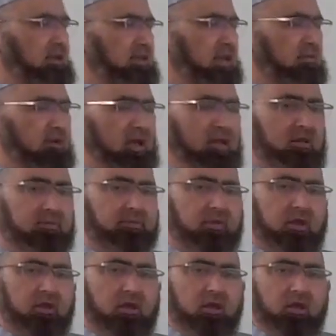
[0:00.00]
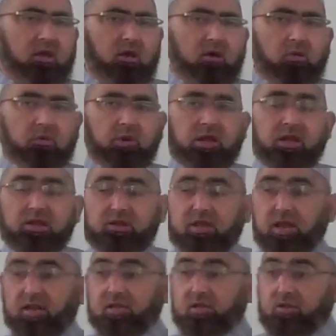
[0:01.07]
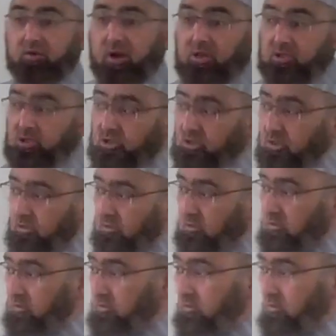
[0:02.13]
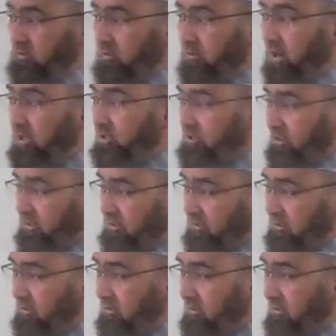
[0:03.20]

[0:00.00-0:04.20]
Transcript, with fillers: He said, well, we dig trenches.